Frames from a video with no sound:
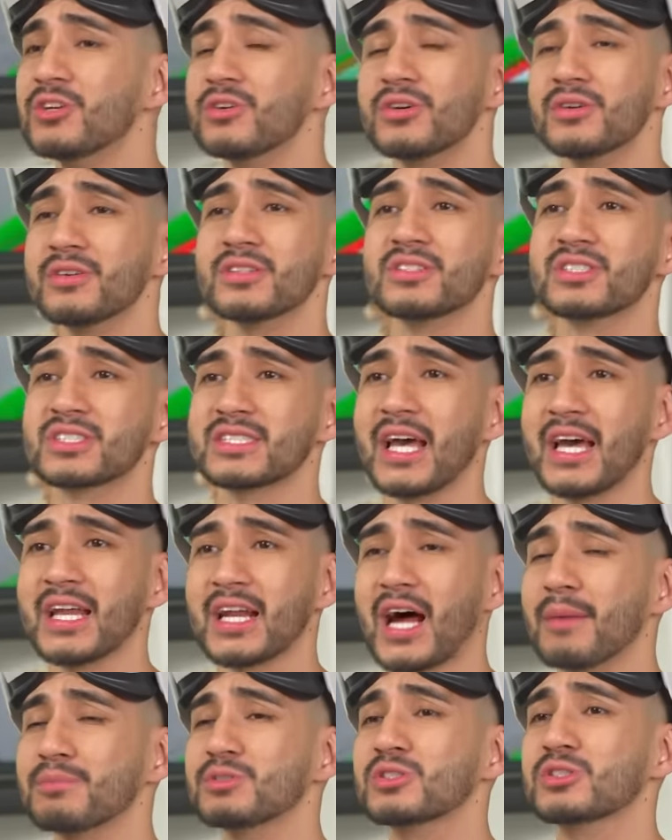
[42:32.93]
you don't understand.
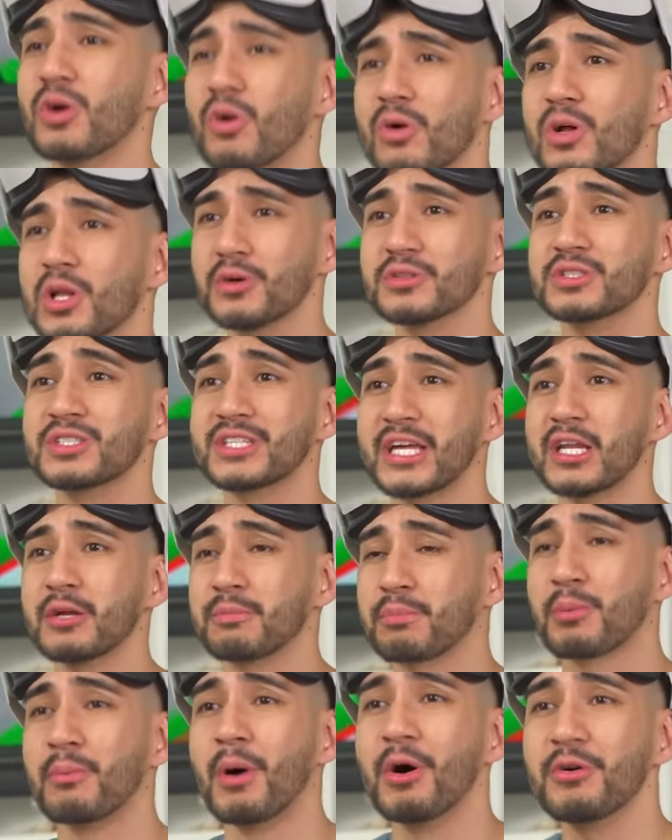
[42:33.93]
I'm so close to getting
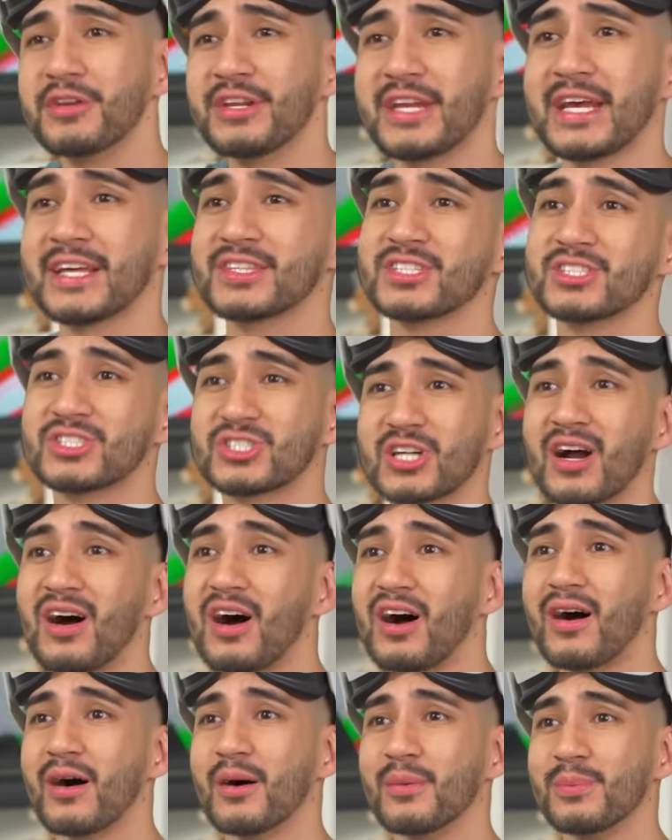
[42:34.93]
promoted at this
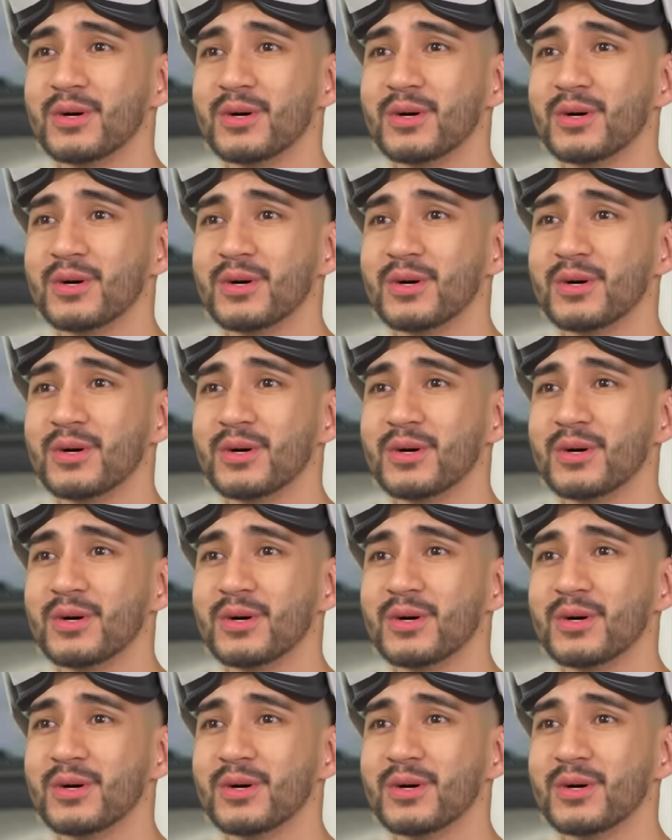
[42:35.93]
job.